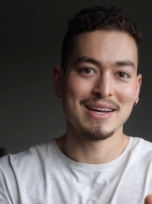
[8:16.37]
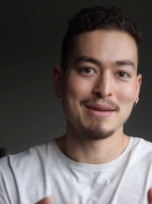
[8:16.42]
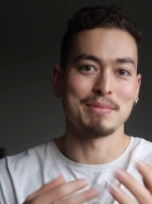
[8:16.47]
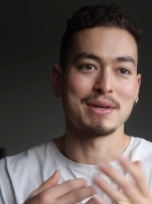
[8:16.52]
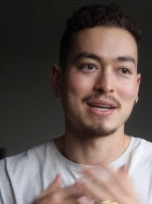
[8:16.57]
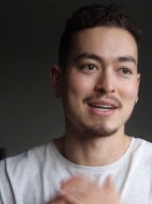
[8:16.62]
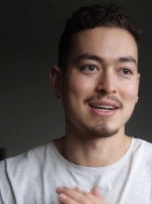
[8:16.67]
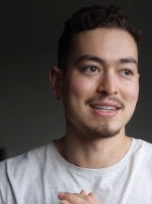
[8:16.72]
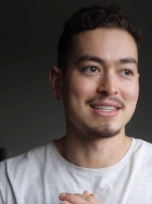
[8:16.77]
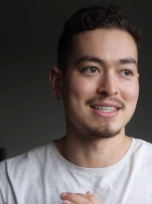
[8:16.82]

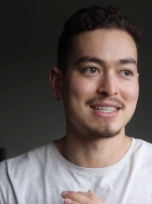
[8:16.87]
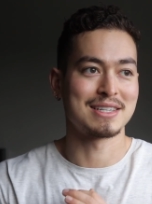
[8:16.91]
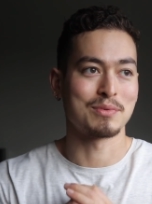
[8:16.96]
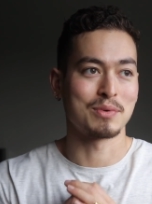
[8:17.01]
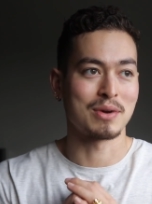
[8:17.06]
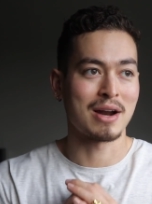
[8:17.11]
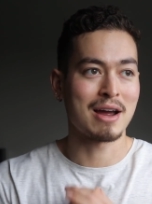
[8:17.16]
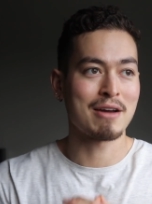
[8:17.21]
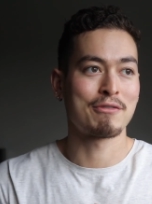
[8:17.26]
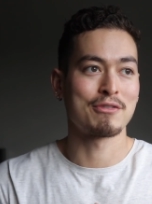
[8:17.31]
Because
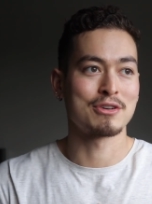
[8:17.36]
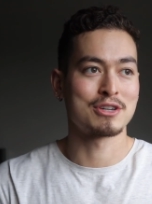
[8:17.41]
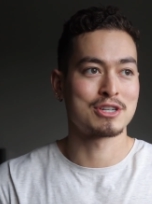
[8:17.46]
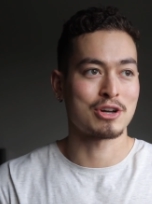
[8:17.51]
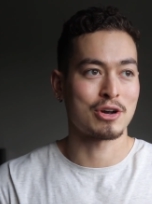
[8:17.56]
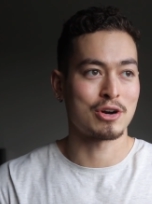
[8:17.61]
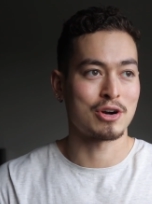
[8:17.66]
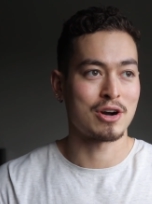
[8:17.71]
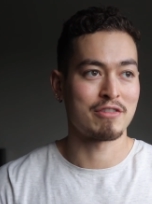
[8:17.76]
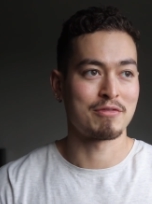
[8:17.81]
when I first
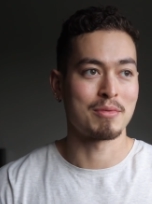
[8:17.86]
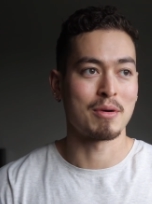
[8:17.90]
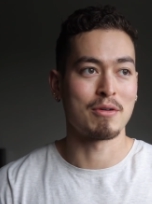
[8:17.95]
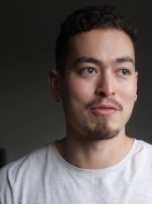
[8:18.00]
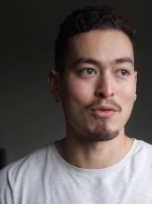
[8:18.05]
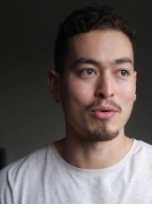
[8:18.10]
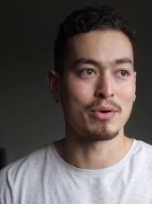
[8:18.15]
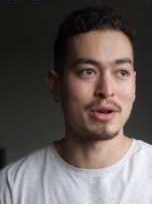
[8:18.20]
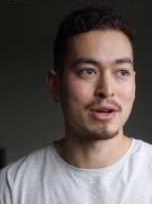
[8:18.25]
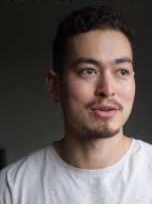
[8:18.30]
started off about
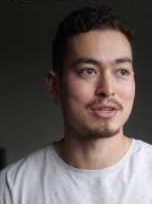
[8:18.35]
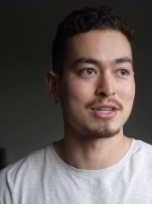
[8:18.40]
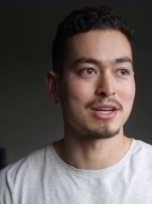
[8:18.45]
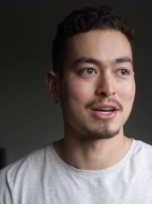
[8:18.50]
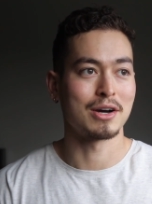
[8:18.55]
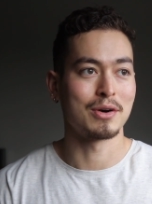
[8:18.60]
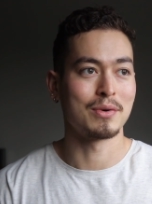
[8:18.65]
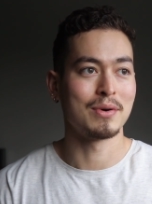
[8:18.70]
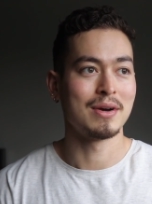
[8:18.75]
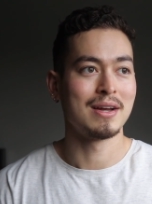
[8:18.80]
four years
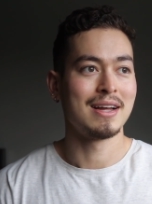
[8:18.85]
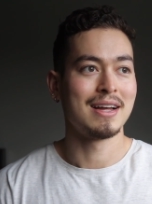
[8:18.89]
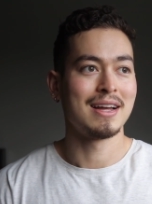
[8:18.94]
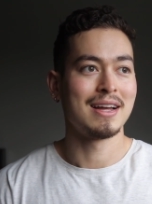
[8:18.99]
ago,